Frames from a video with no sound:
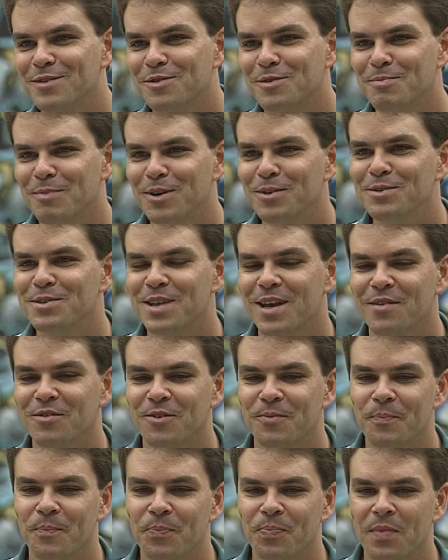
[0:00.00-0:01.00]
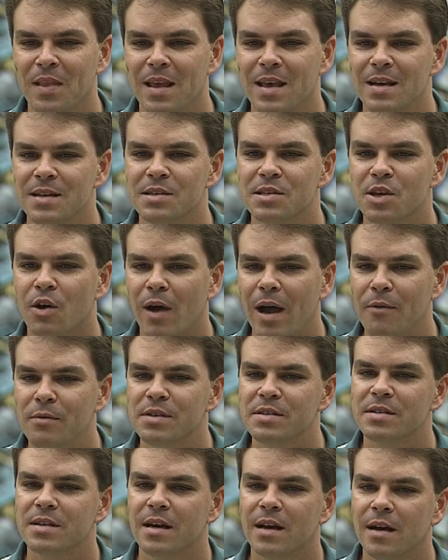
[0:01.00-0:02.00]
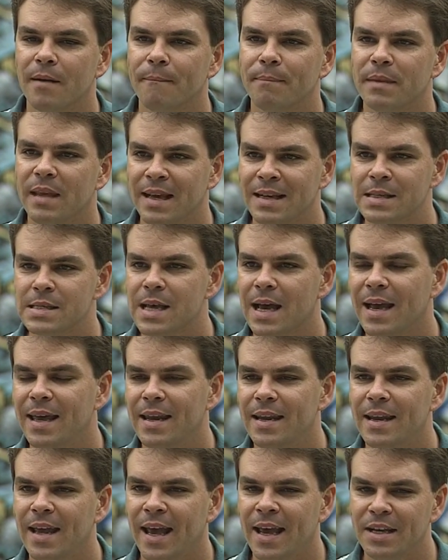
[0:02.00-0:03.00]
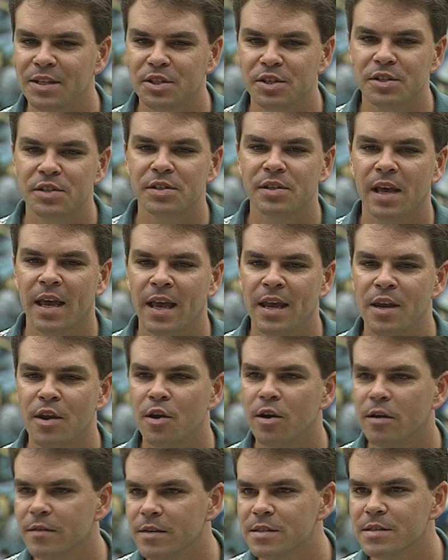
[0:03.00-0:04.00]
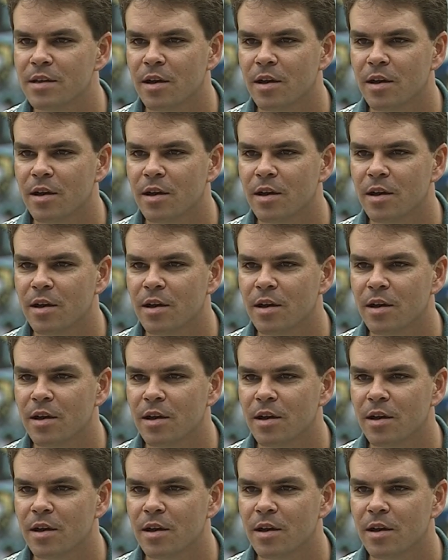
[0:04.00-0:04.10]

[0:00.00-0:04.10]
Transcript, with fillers: from most of them. So I was um, excited, anxious, and nervous